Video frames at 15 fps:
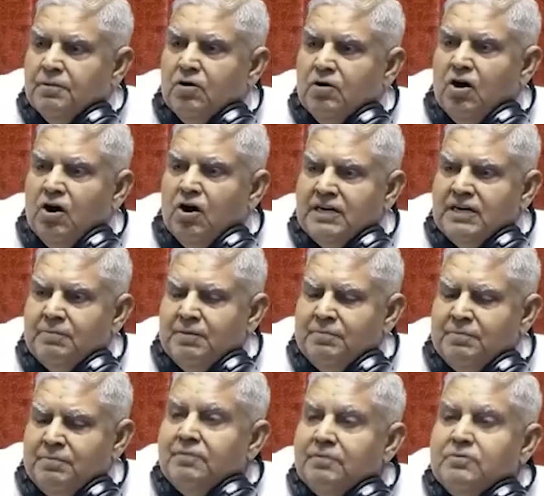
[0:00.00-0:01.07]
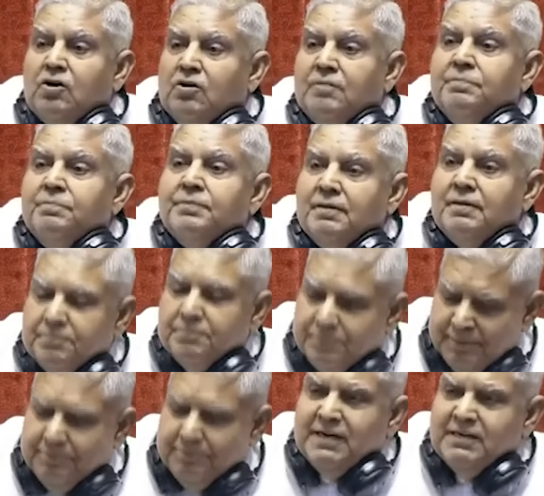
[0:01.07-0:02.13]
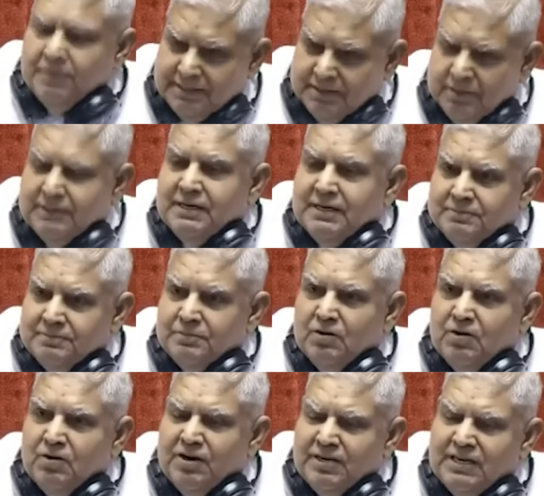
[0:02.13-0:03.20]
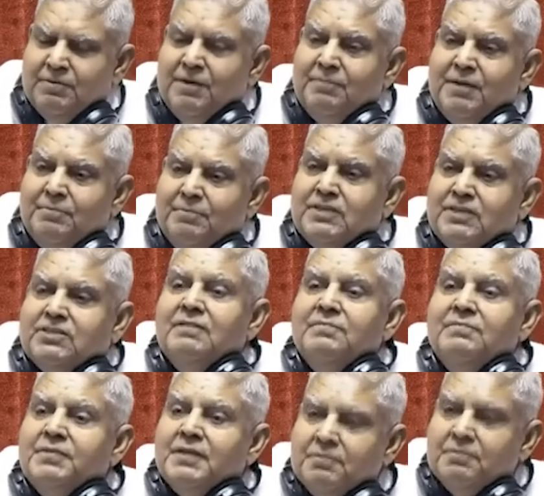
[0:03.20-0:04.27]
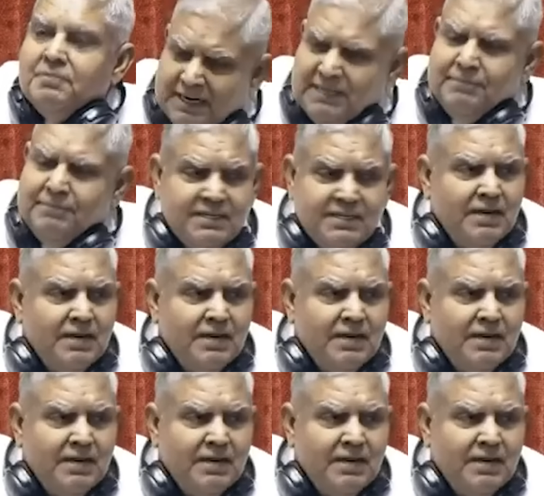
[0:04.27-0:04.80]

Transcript: Honorable members. No. Bet you. Honorable members. Bet you.